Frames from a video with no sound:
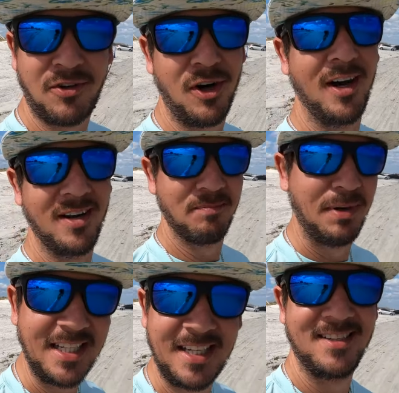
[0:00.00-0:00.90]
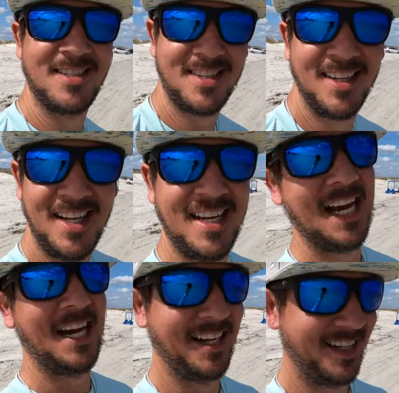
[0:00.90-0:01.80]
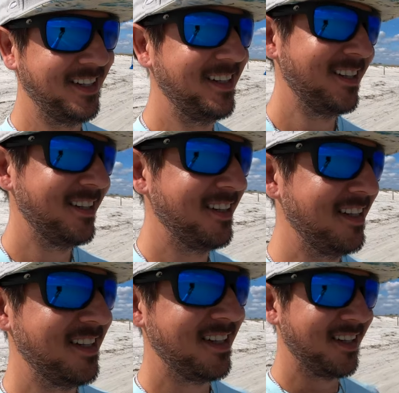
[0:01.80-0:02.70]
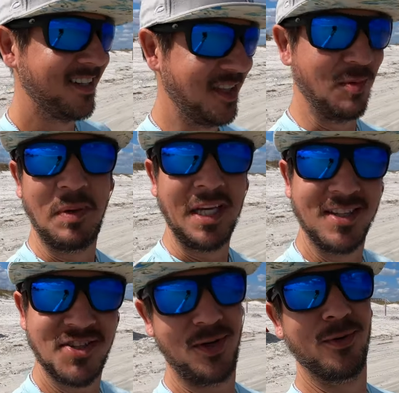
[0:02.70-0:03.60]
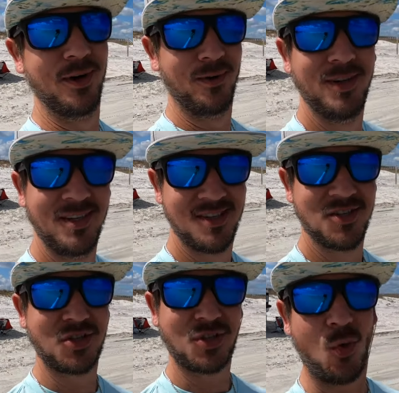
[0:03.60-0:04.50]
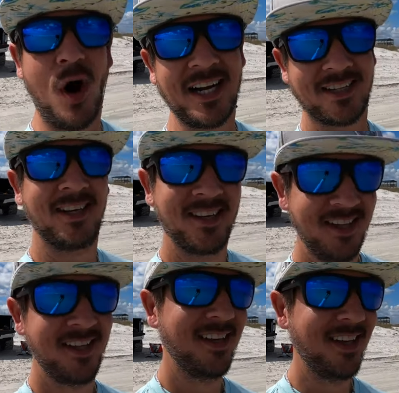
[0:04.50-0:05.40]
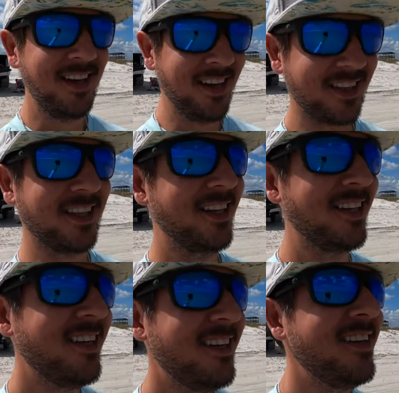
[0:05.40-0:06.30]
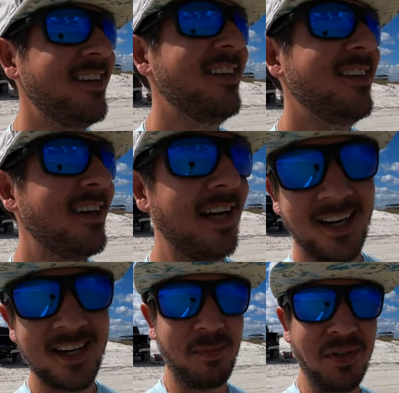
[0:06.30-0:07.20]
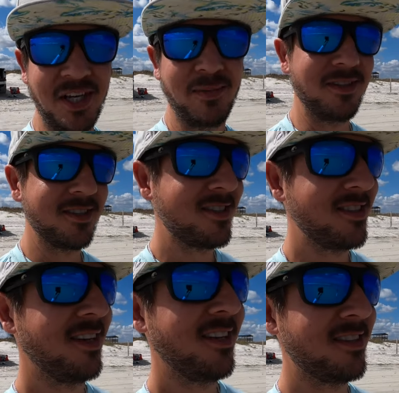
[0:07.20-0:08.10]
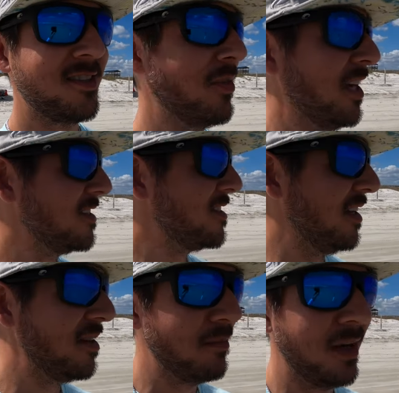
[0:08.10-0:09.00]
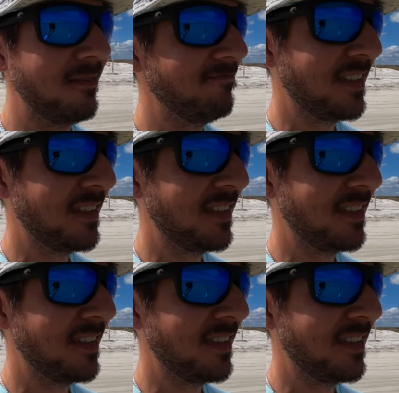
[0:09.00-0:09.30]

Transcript: I've caught, Budkiss. Nada. The big zero. Squat. Nothing. I got a couple nibbles, some things hit, but